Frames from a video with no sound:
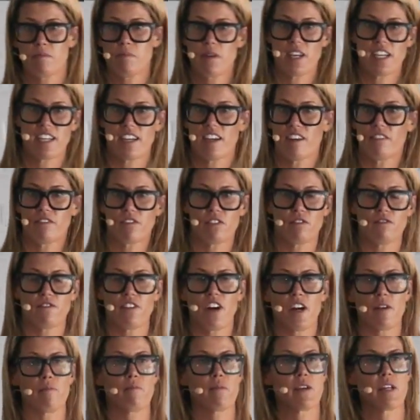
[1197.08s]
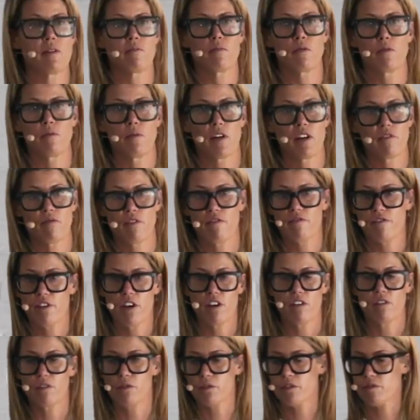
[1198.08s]
It's being able to find people by
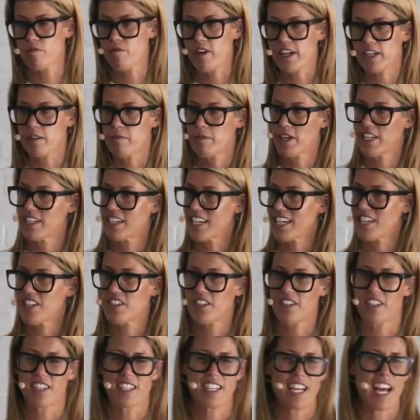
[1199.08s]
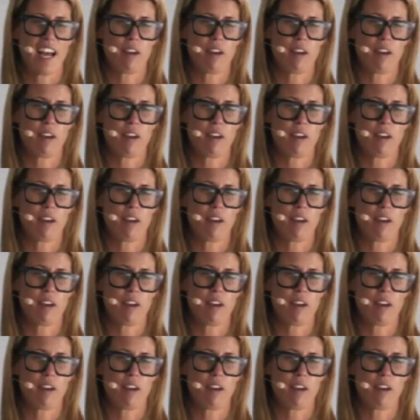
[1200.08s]
referrals and recommendations.